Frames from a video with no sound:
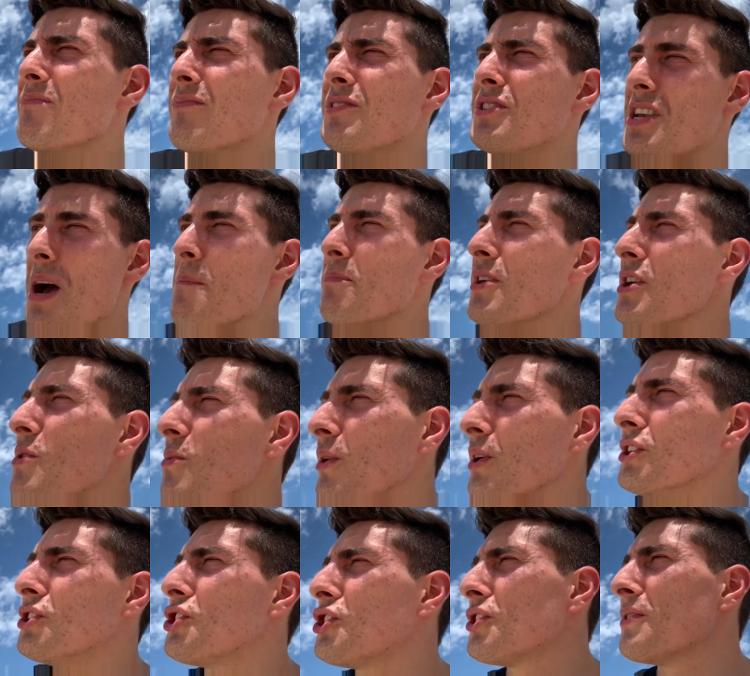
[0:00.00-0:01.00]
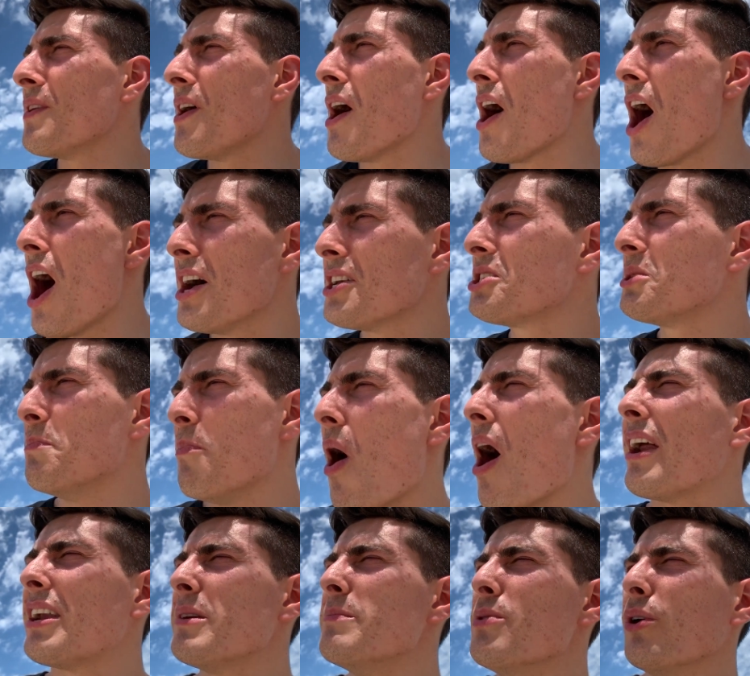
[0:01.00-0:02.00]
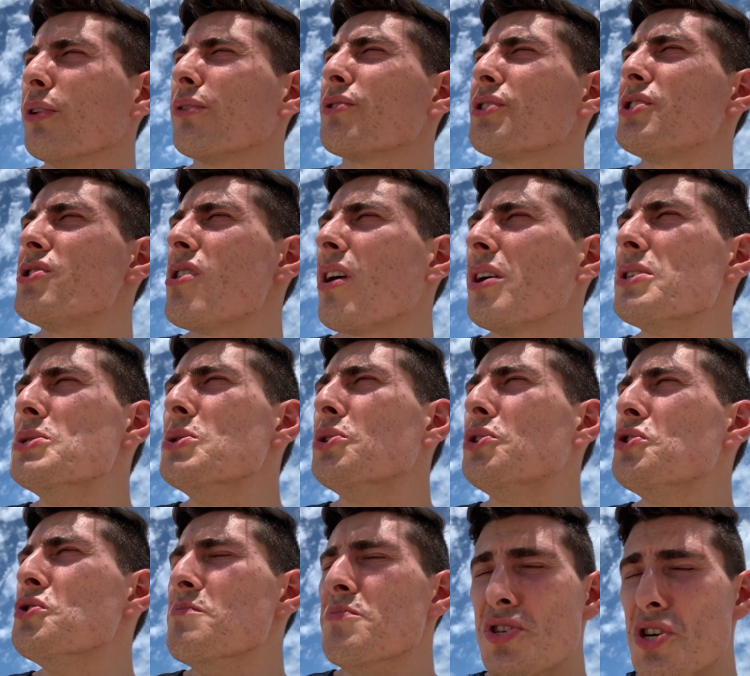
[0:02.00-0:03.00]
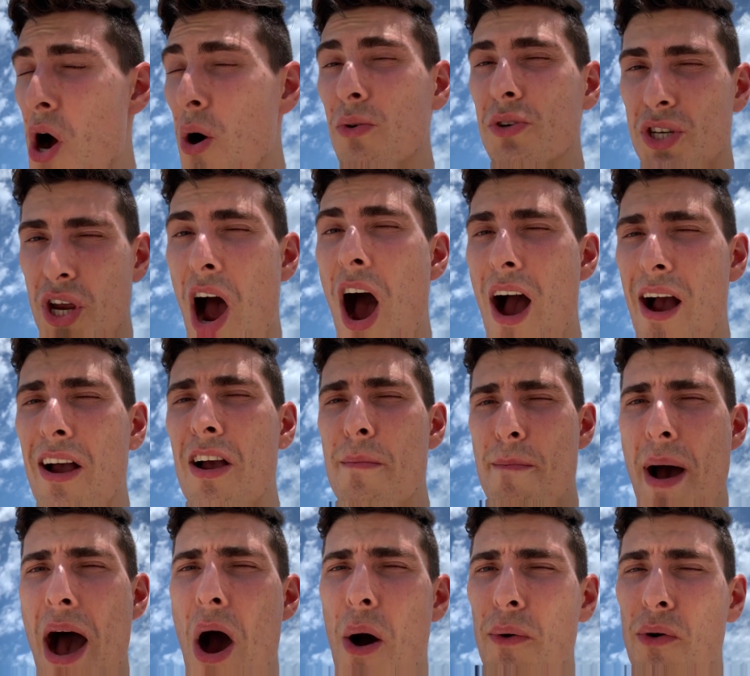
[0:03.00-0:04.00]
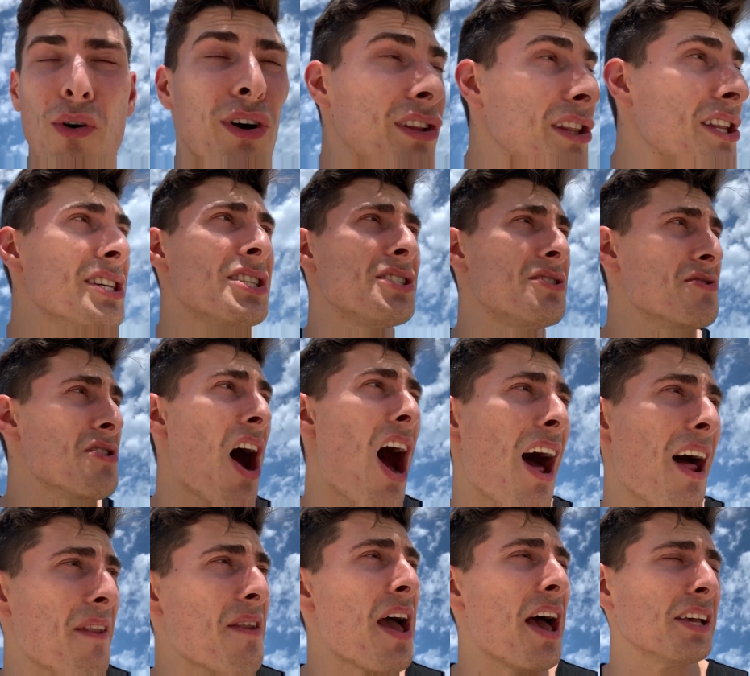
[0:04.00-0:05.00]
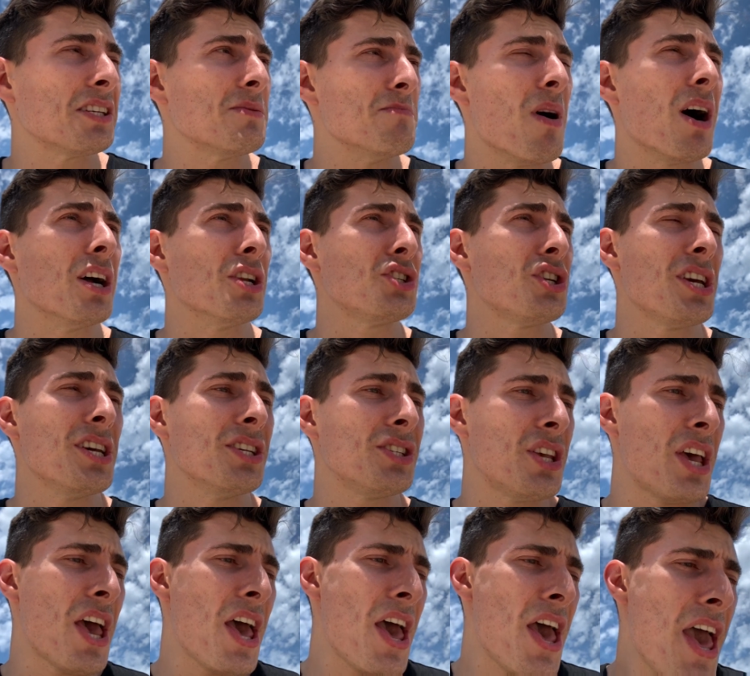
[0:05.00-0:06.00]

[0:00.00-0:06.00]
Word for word: something which us bodybuilders here on YouTube don't talk about, or at least not as much, is